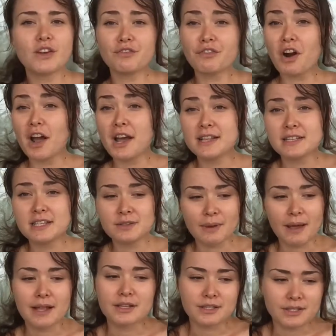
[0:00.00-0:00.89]
rides as
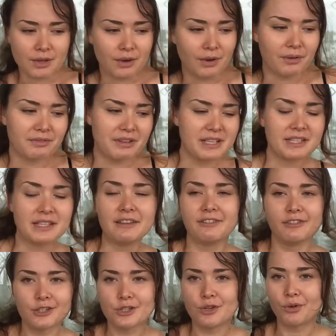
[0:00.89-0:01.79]
well. So obviously
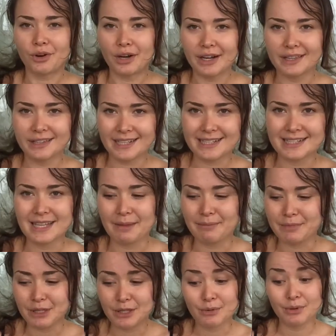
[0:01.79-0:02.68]
for touring, that's
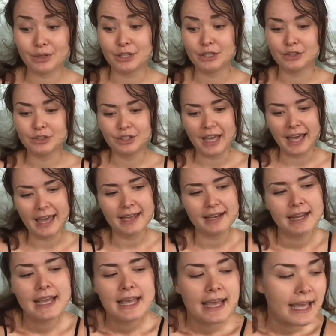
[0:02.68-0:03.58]
something you want to look at.
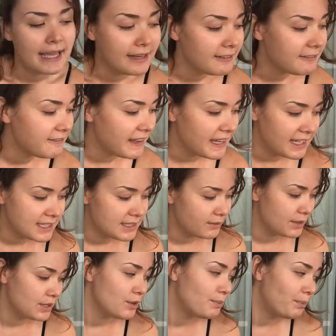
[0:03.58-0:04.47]
And in fact,
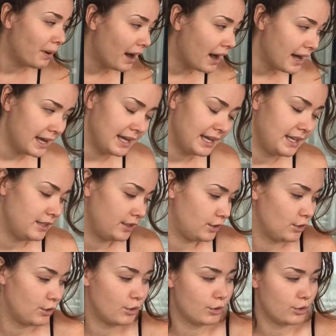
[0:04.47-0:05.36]
when you buy
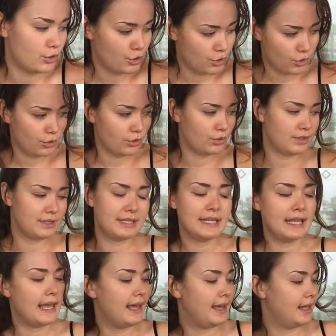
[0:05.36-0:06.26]
your
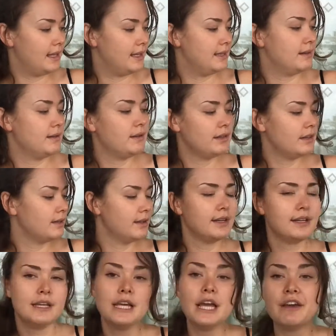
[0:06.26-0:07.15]
shoes, and
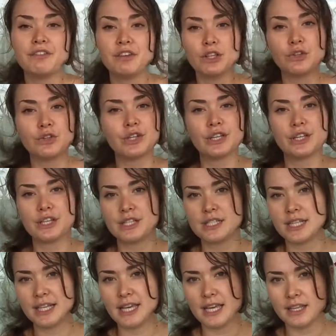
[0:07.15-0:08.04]
if you're looking
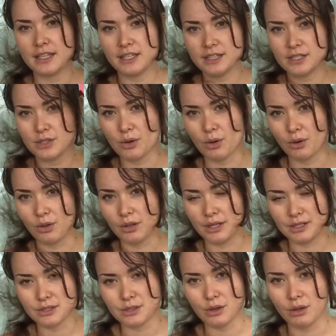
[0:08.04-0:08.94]
to get sole
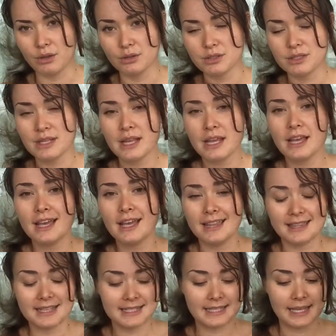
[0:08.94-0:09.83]
insoles,
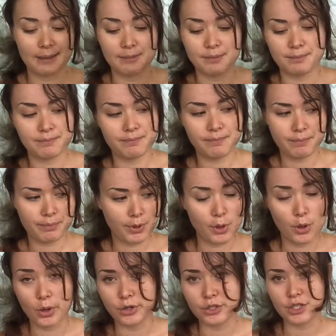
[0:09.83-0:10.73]
the same
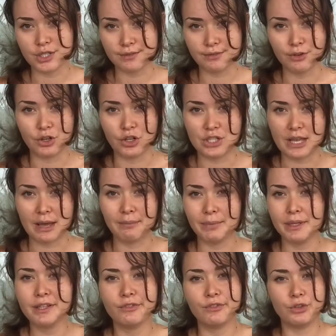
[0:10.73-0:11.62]
purchase, for
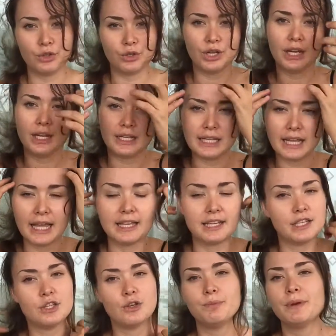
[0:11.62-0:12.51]
example, if you need
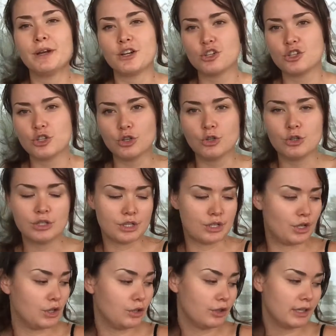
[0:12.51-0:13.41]
like a new pair of shoes
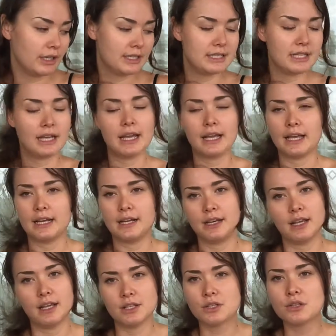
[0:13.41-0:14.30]
and you're looking to get
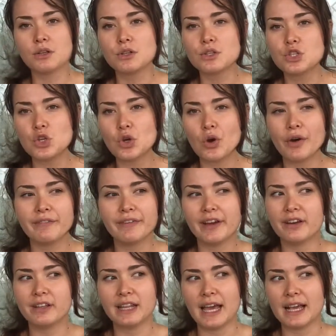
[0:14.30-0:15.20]
insoles, you're
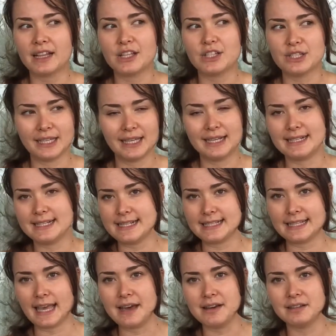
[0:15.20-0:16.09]
very likely to get a
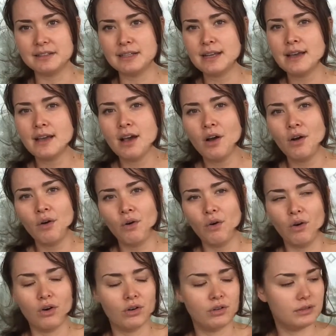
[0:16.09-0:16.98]
discount
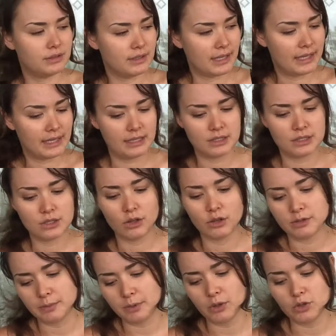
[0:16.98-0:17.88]
on the
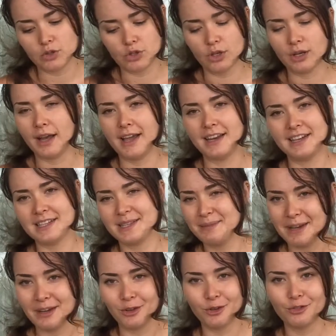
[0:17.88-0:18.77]
insoles, because you're kind of
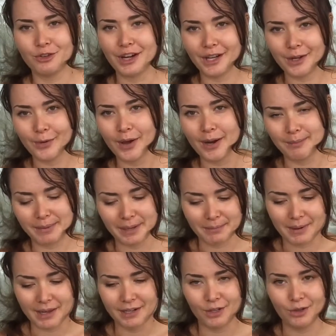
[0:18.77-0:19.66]
spending already quite a bit
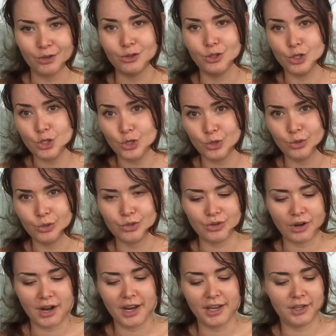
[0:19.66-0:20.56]
of money on the
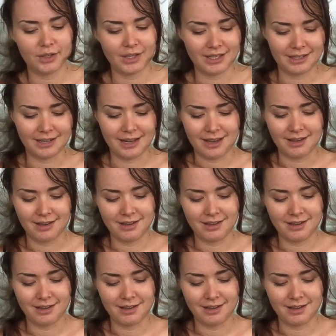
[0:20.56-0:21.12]
shoes, right? You can